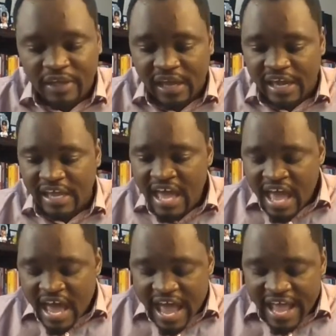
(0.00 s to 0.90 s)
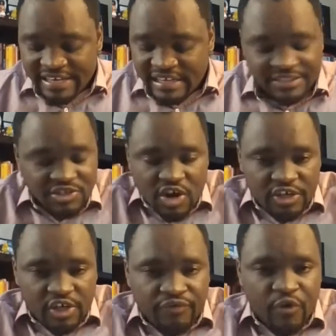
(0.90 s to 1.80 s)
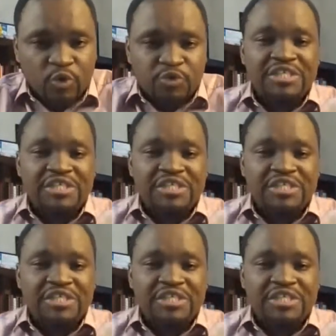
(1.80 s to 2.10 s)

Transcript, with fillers: Okay and it's not your fault.